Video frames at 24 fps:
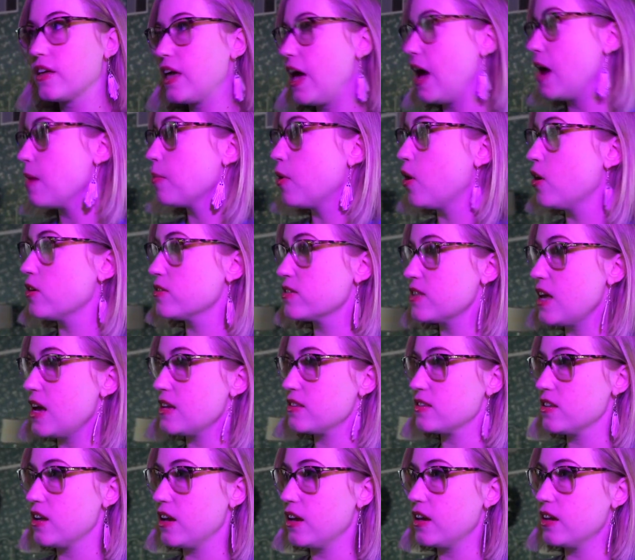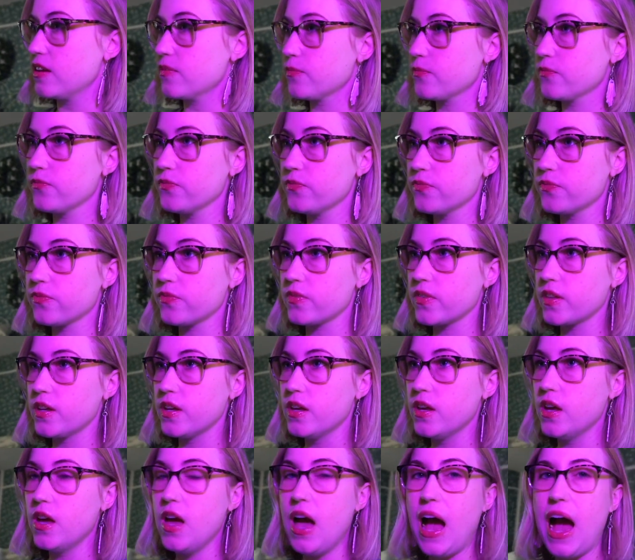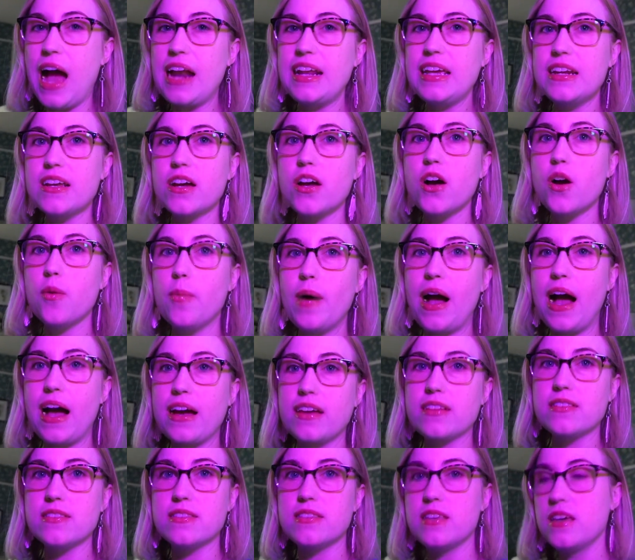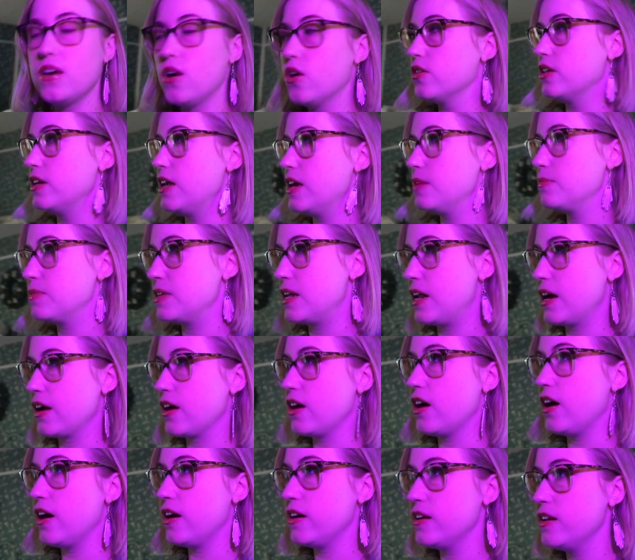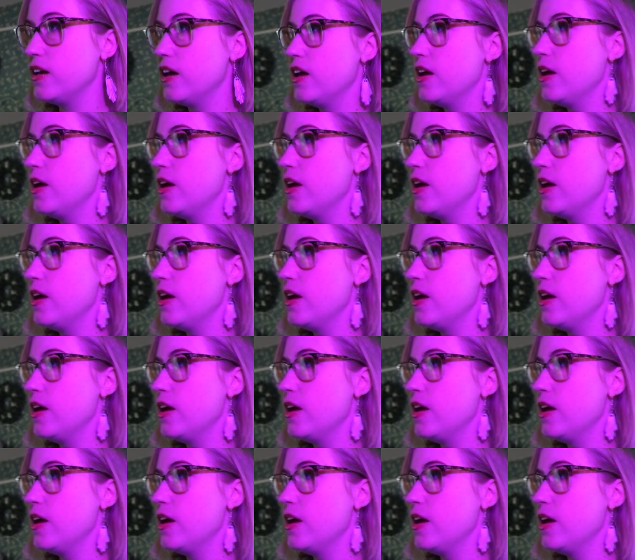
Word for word: cat balls last night. We had a name. I need to go back and see all the names that I got.